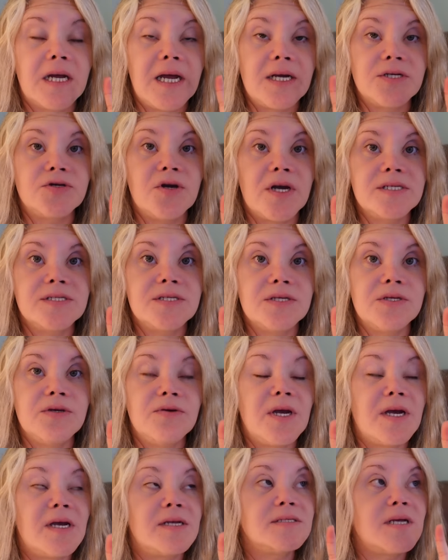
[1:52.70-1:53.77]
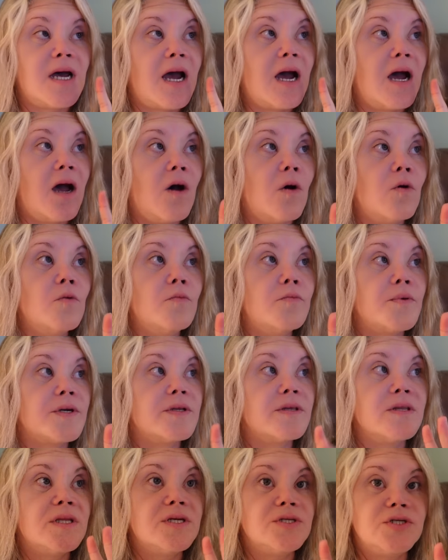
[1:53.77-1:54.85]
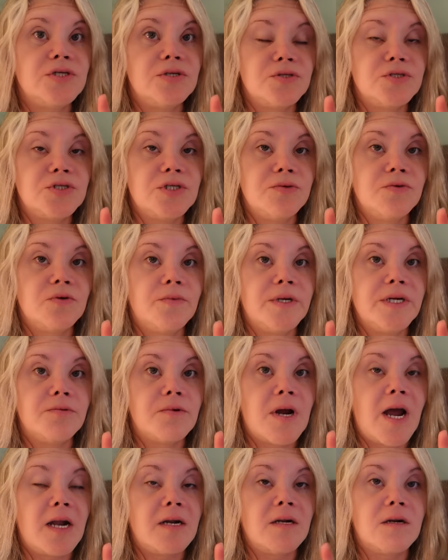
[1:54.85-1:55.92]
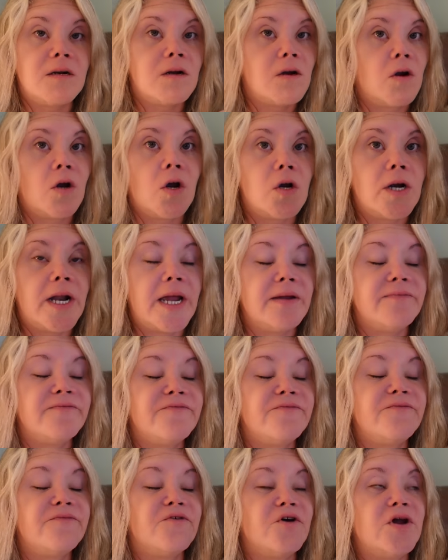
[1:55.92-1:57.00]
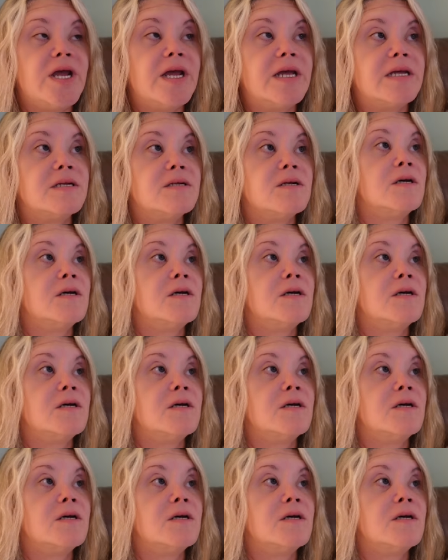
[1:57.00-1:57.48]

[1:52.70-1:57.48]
at tracing, you guys. I hope this year she will be writing her name freehand.